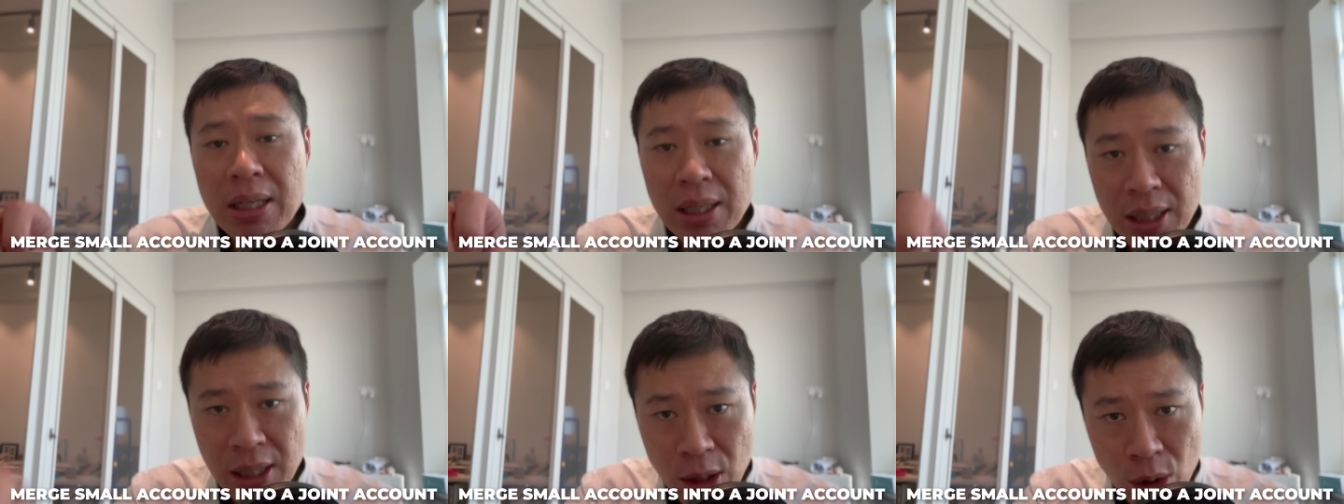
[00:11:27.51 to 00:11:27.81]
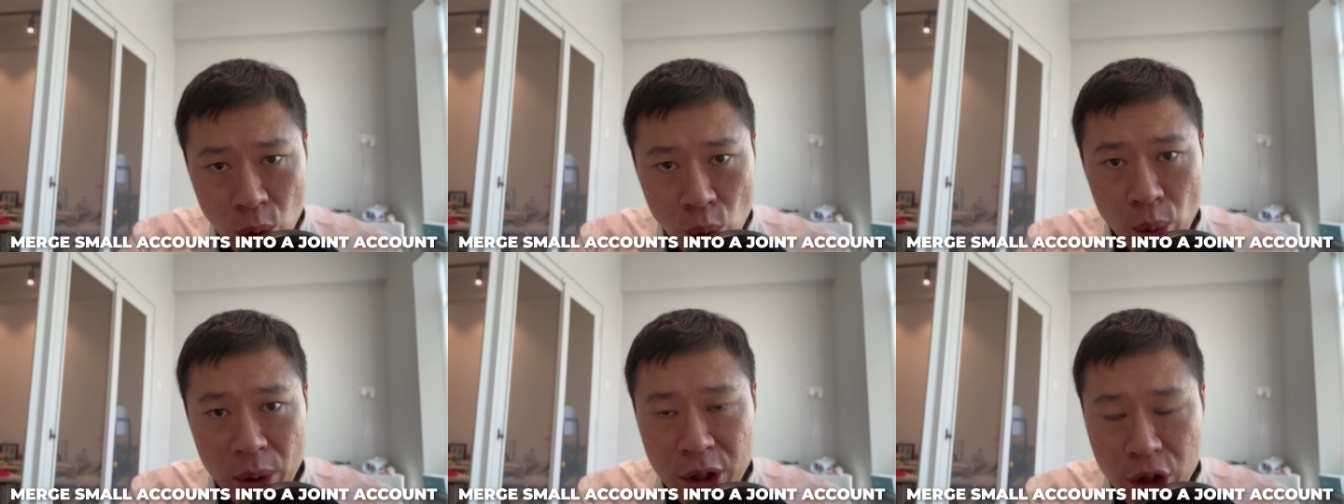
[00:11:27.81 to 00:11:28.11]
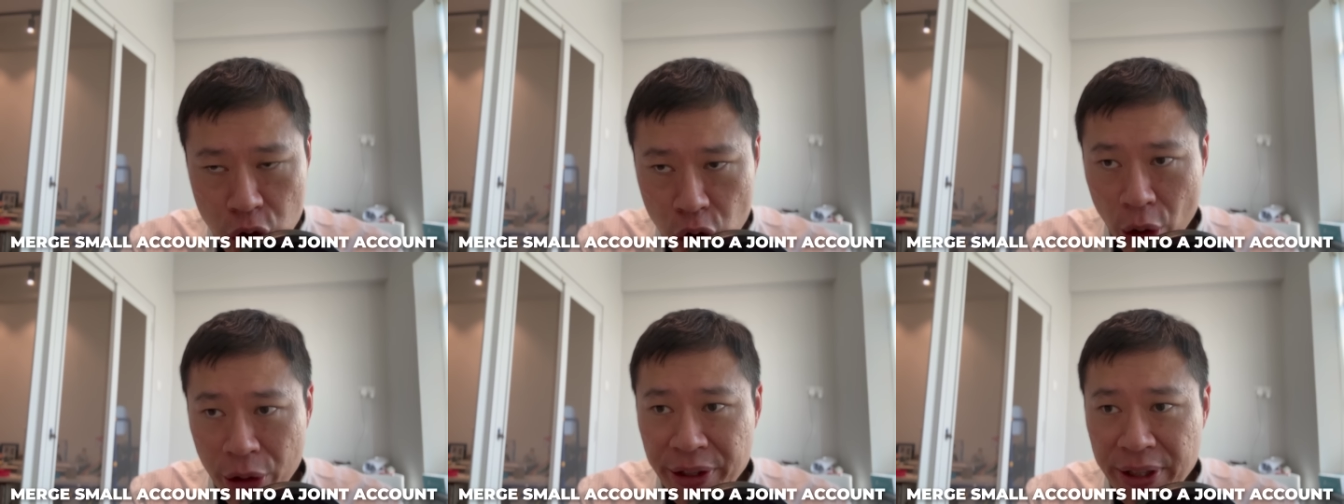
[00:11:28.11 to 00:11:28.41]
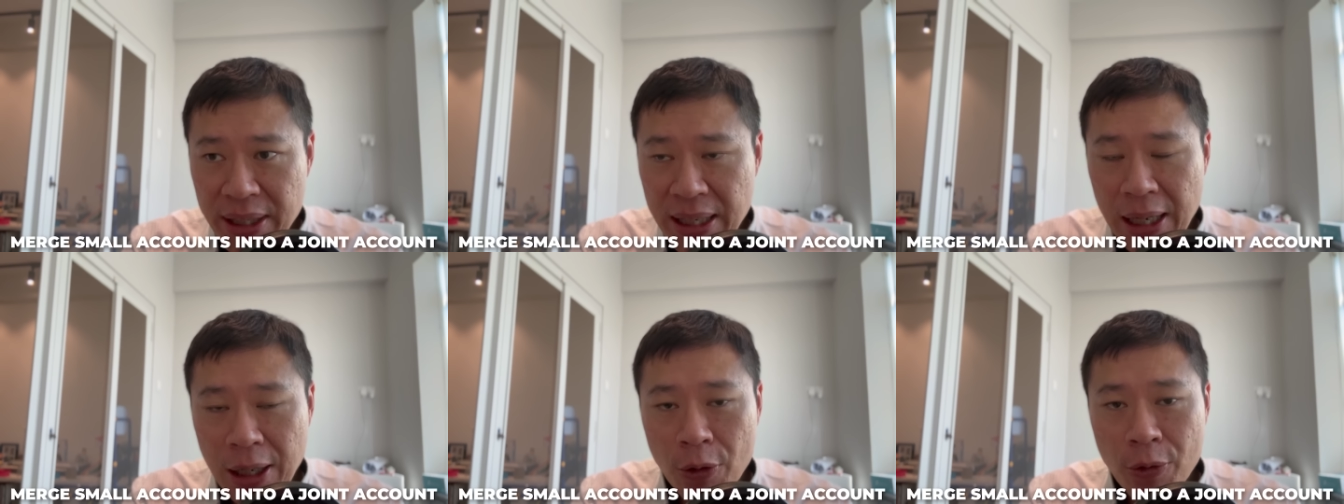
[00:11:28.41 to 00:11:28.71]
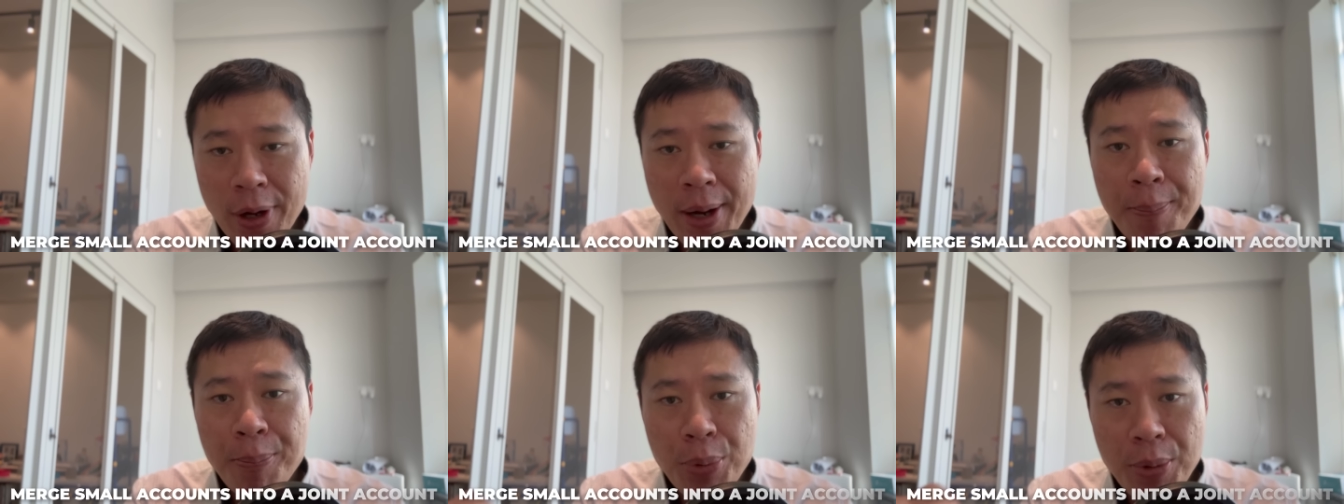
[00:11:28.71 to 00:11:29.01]
into a joint
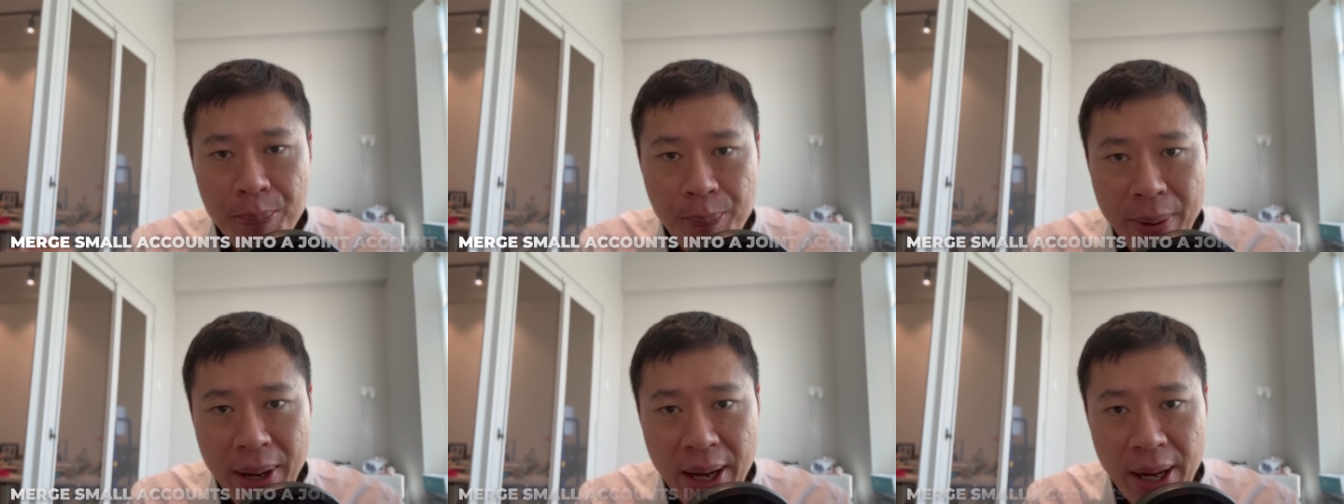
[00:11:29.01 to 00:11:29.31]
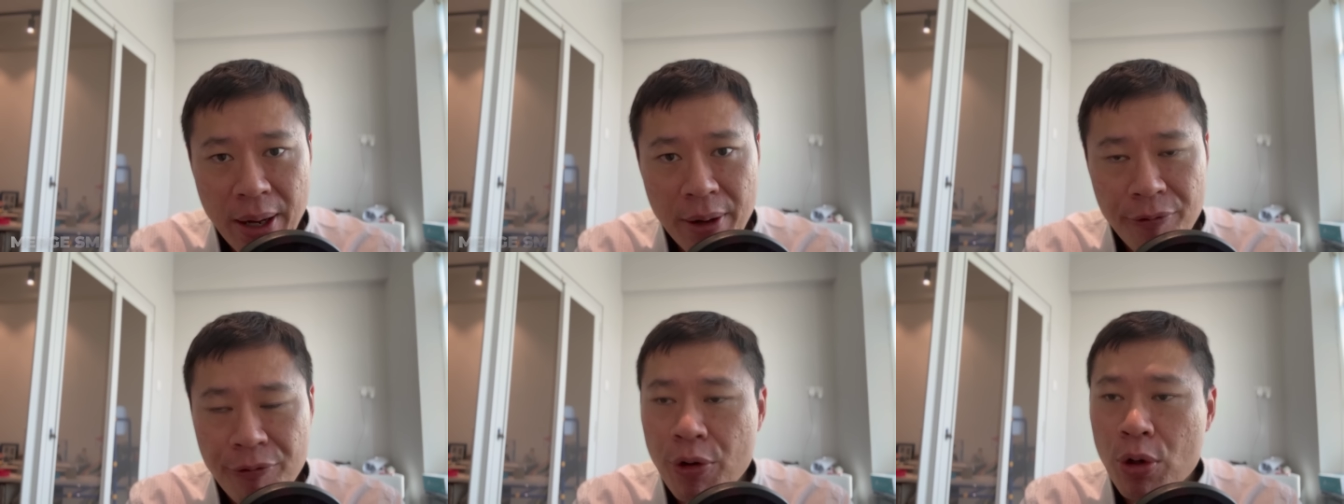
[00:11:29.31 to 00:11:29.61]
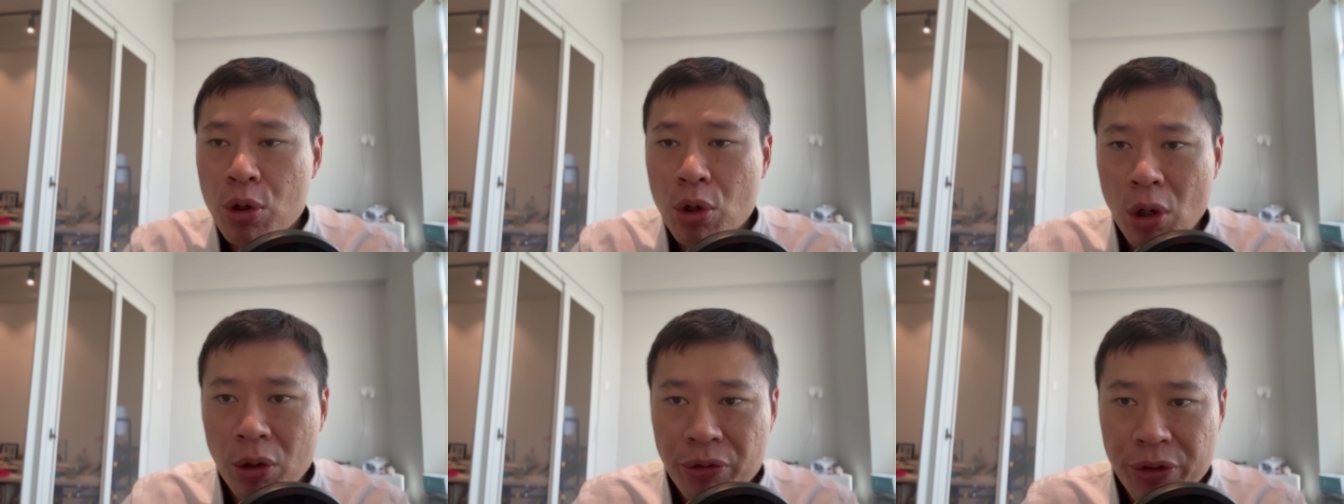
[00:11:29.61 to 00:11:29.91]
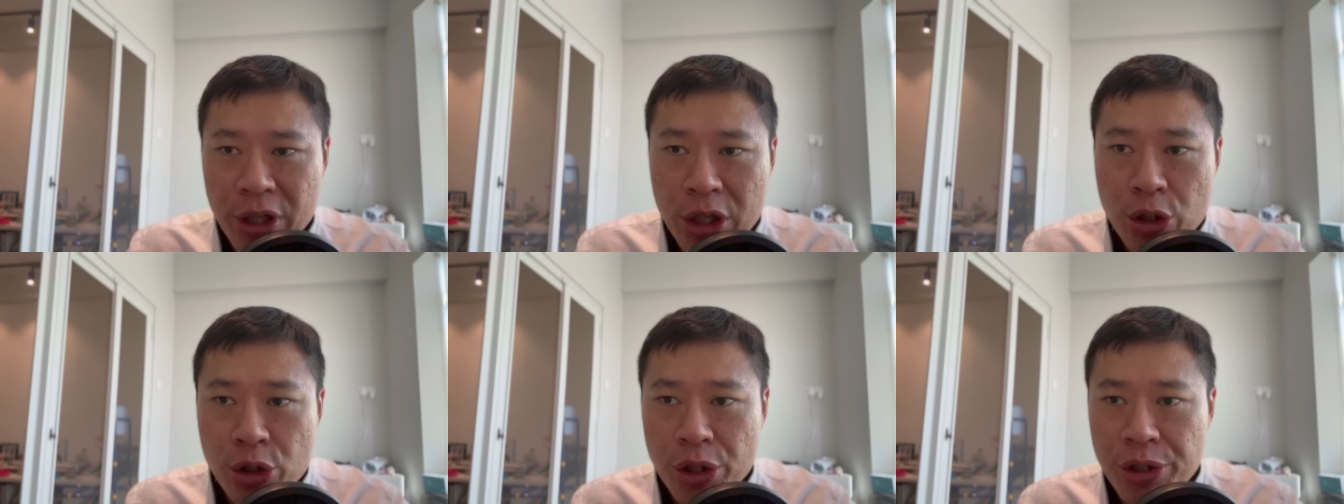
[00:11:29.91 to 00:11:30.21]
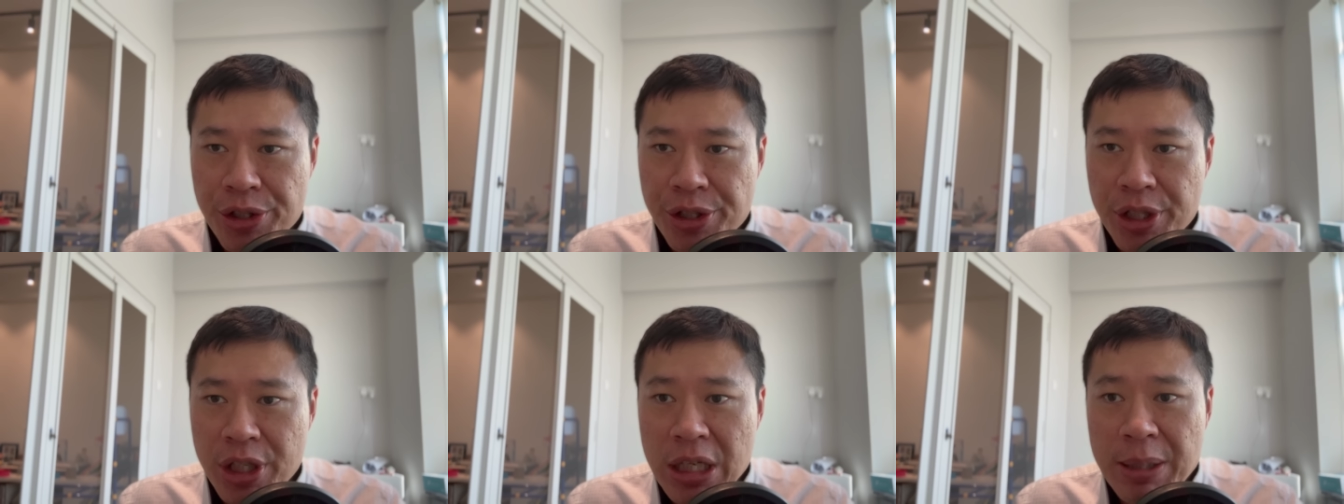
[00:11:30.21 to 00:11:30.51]
account and prepare for
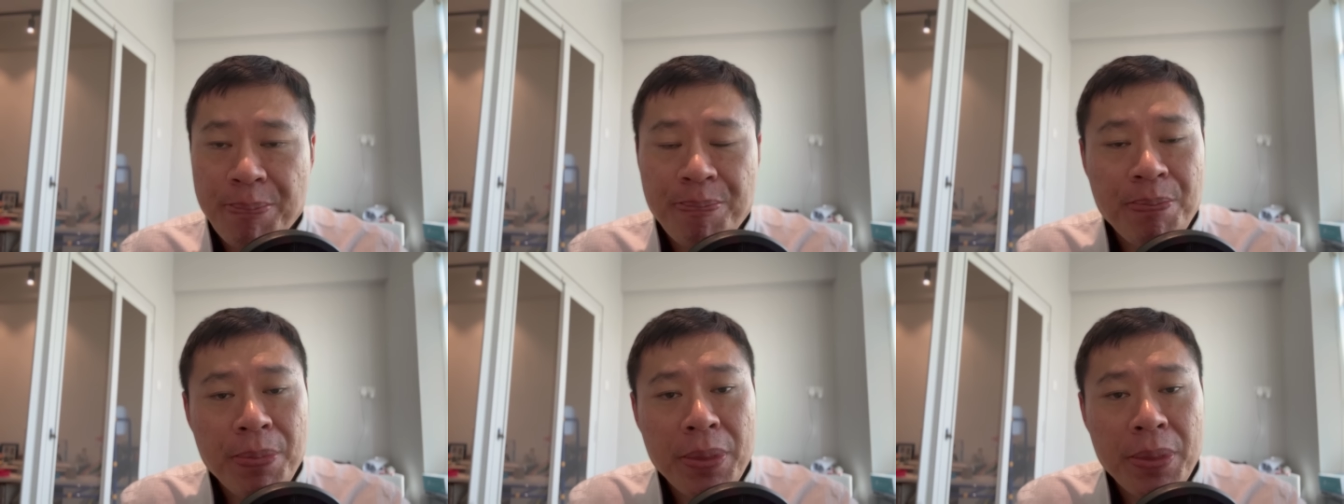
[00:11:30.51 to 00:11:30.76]
contingency.